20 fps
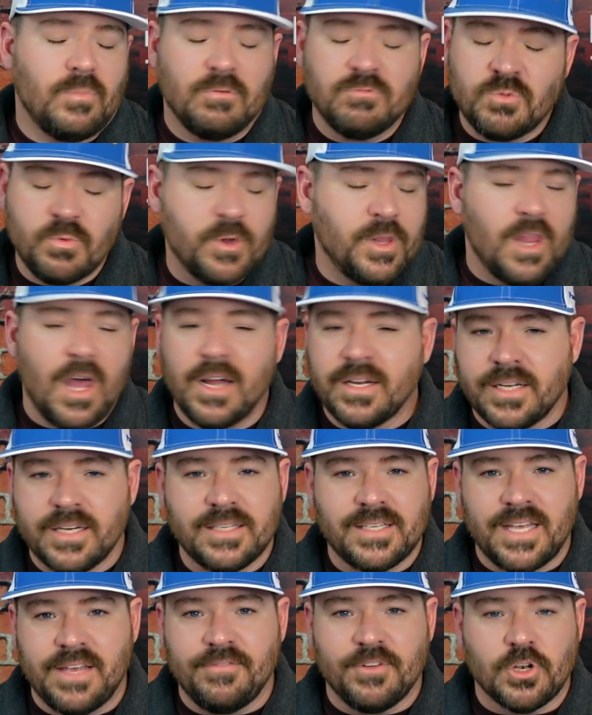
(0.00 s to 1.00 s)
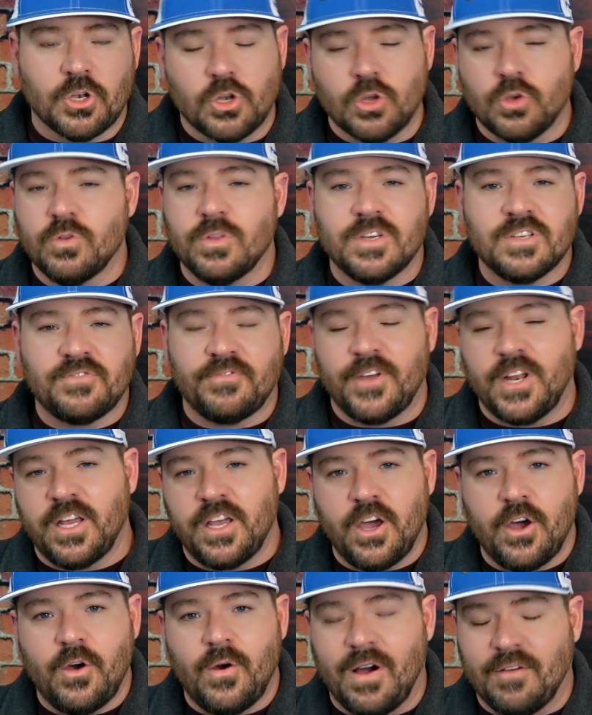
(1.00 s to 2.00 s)
I was reluctant to even do this
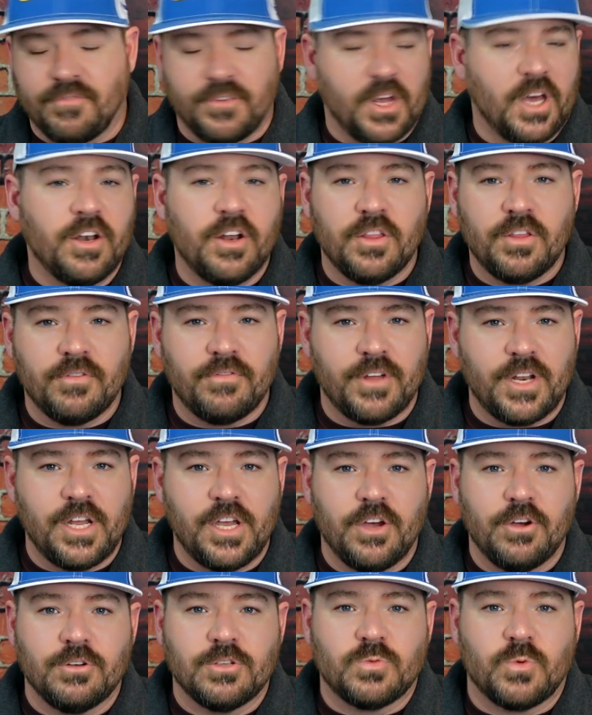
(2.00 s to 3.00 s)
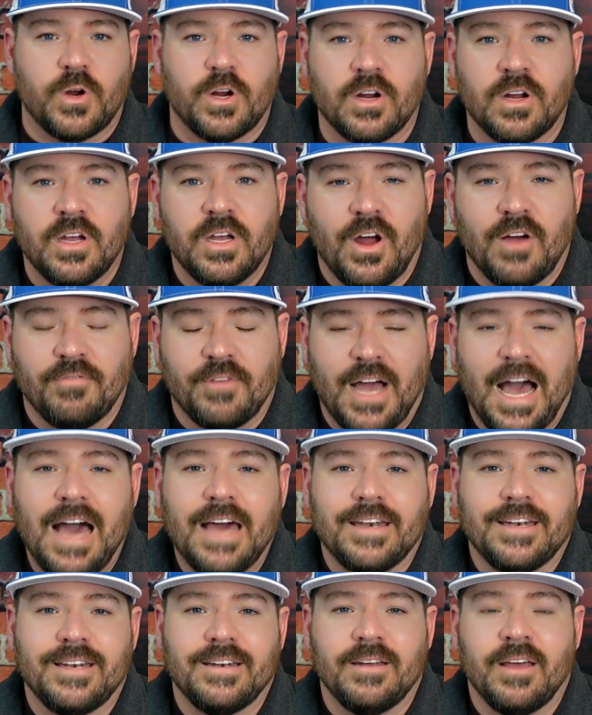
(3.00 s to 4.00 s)
video. I've done other videos where I've
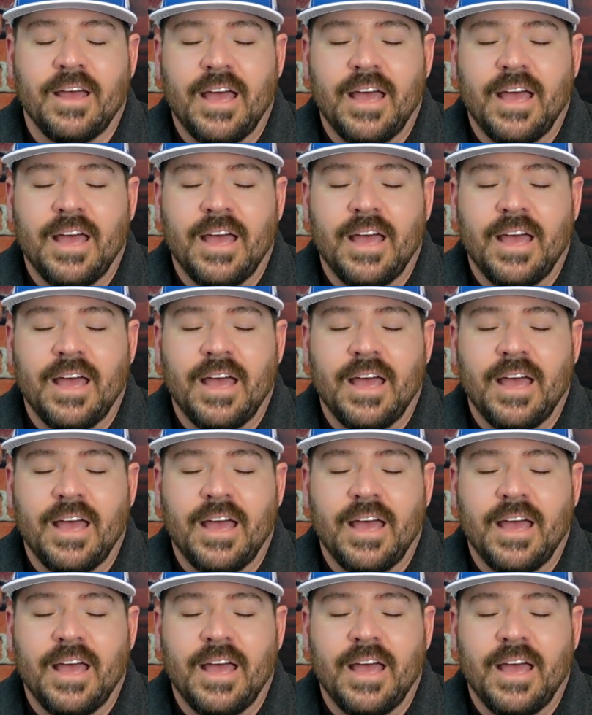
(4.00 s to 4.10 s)
gotten